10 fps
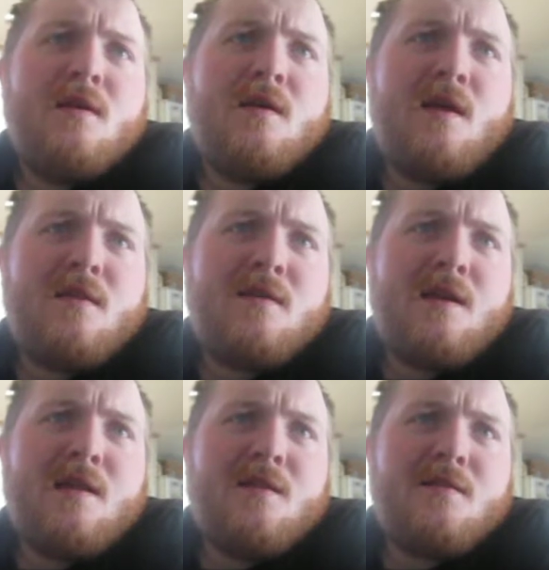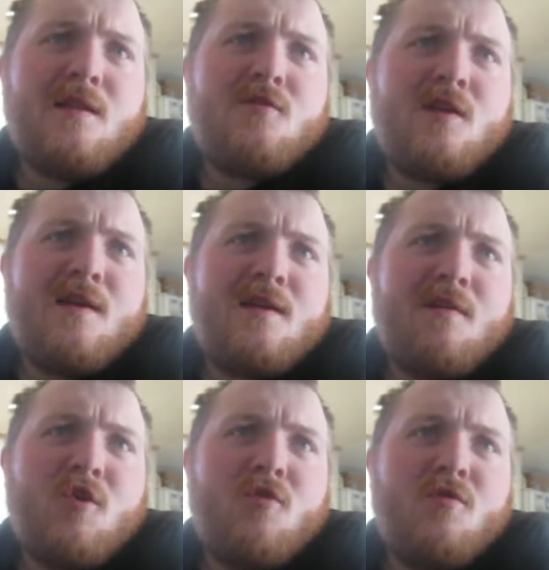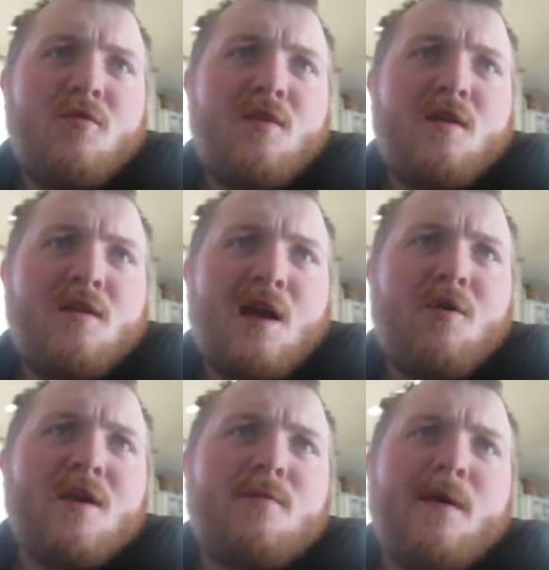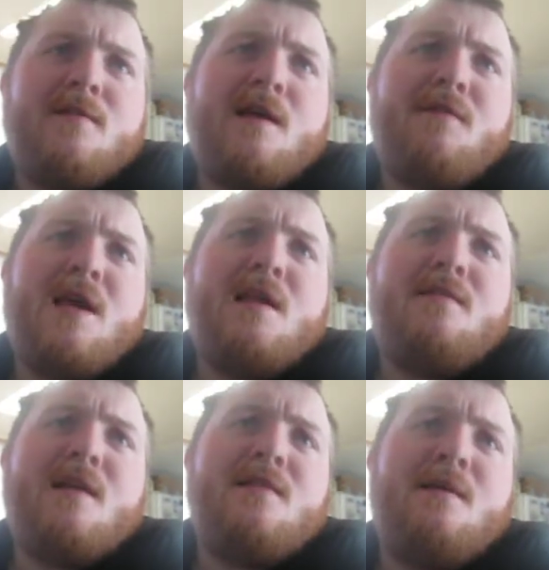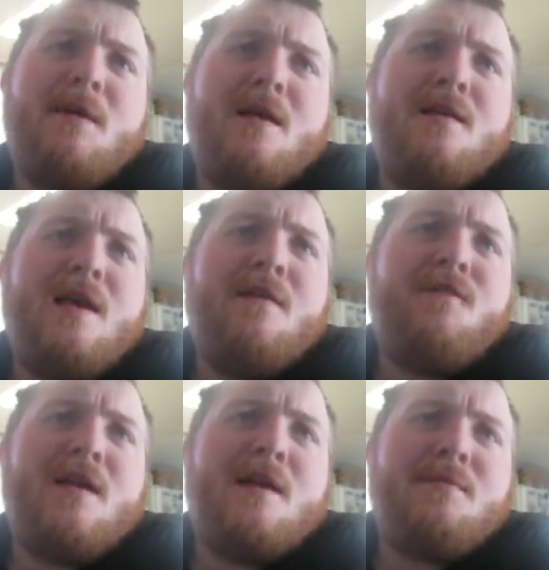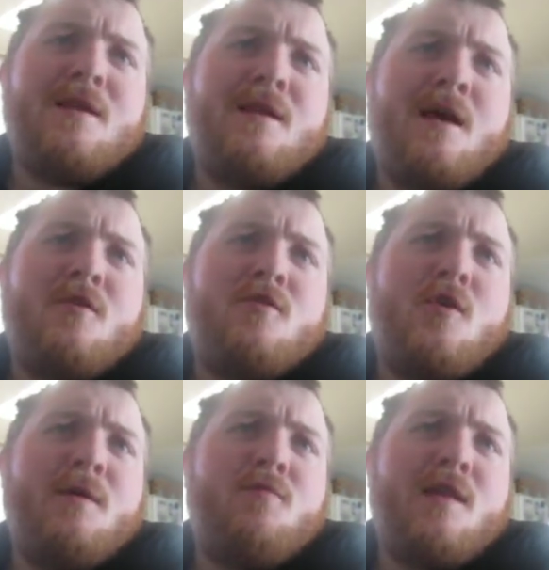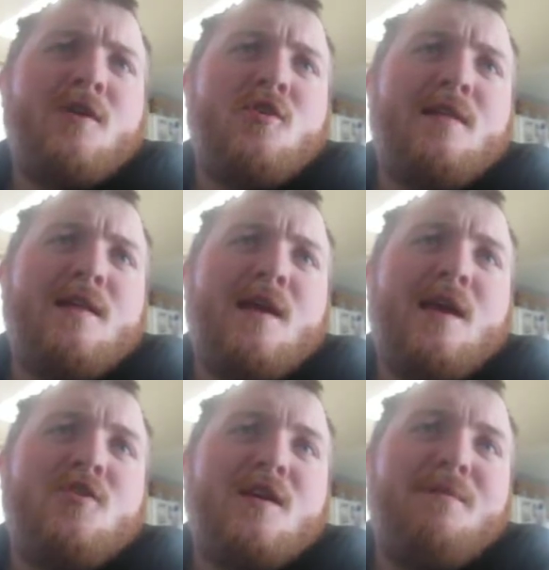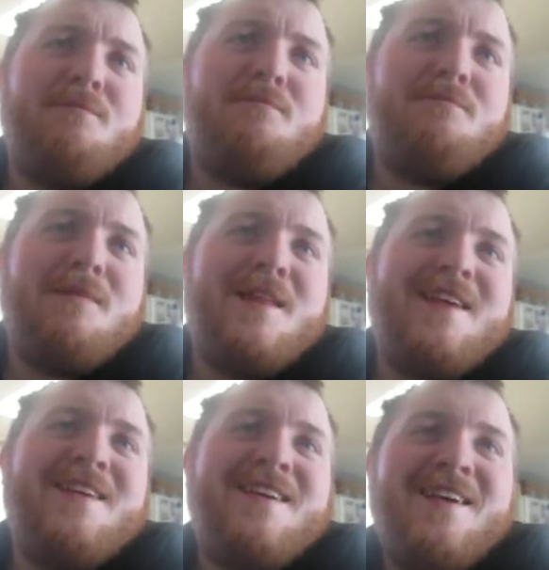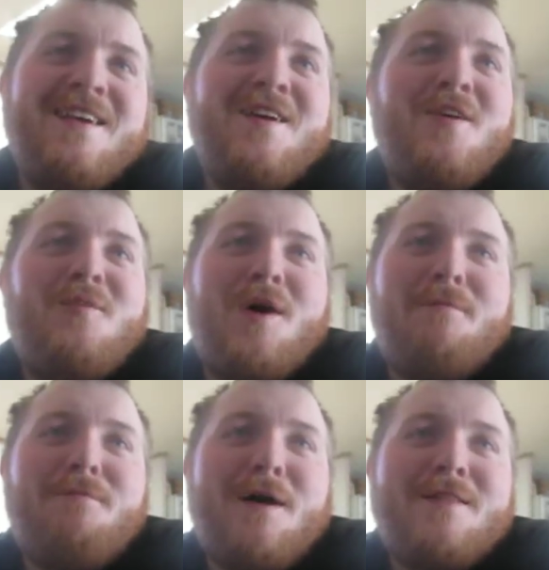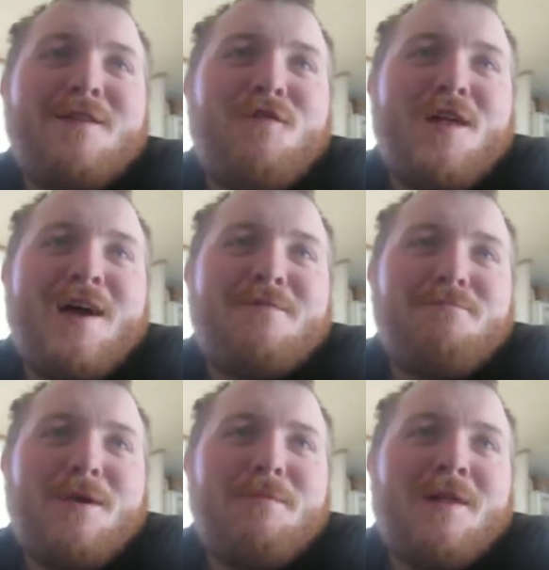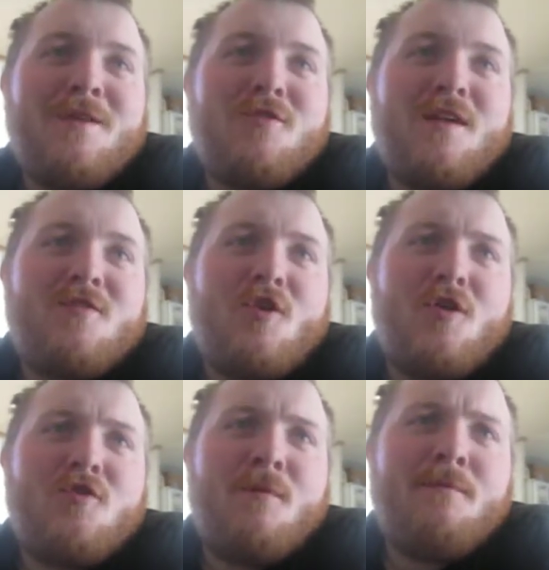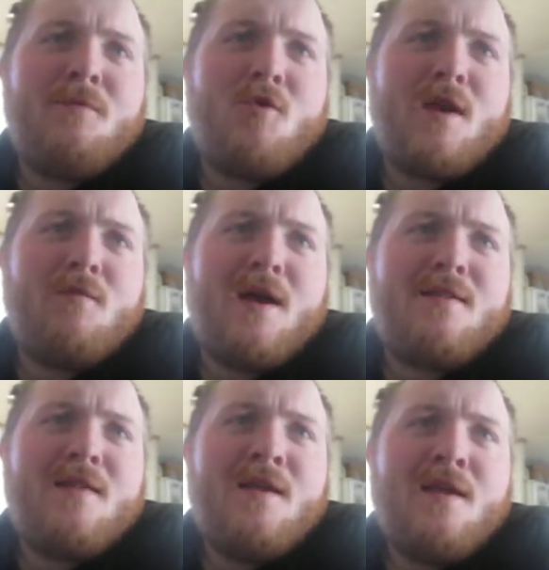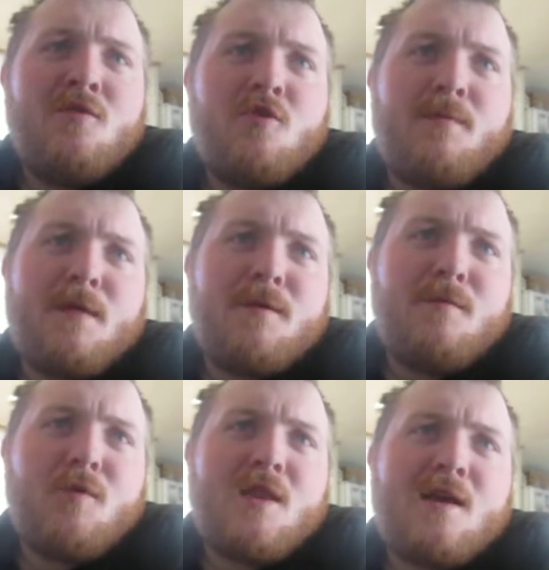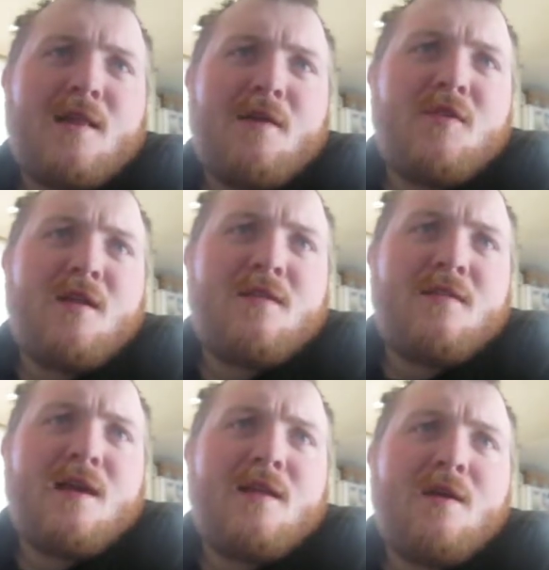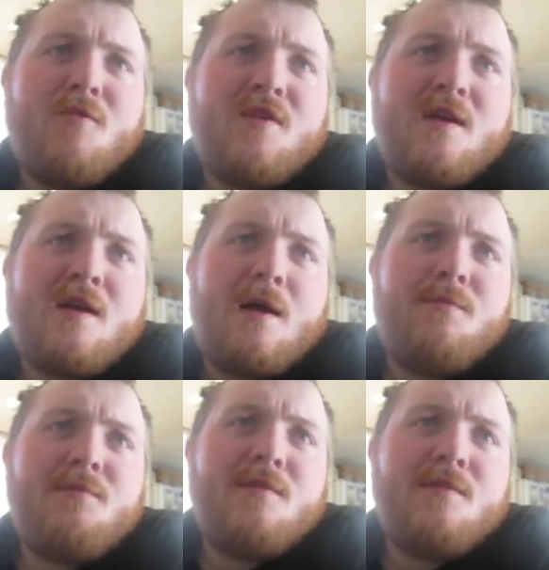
Hilton and Lieutenant Governor Howard expressed confidence that the bill, if adopted in the House Human Relations and Aging Committee, will pass it a full ask. People under this gold dome knew what it was. The responsible to protect lives, Hilton said. He would set a cop